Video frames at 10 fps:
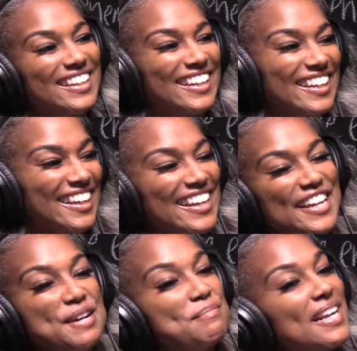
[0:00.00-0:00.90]
oh
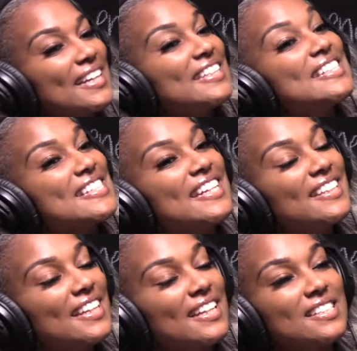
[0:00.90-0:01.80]
wow! But I couldn't say
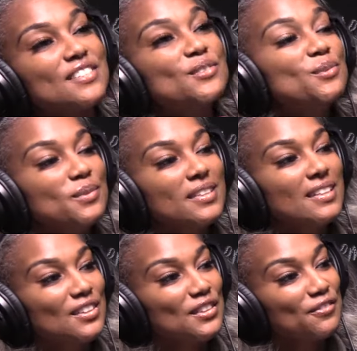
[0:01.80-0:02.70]
that to you
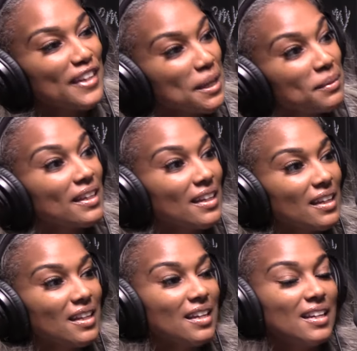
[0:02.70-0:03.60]
know the family.
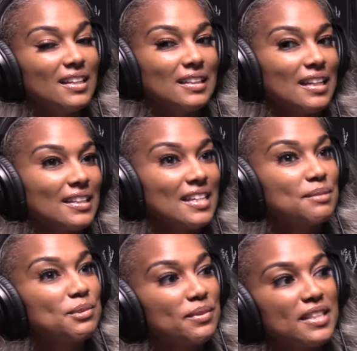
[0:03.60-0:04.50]
Like that's
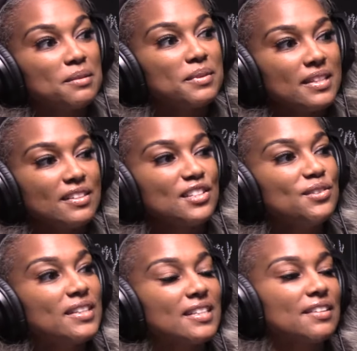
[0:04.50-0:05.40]
between them and their
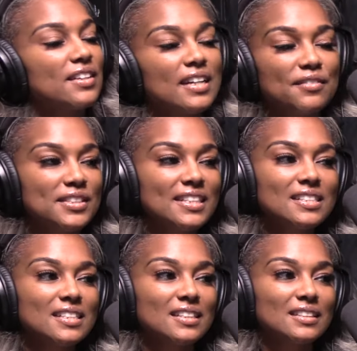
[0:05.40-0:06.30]
student to have that conversation.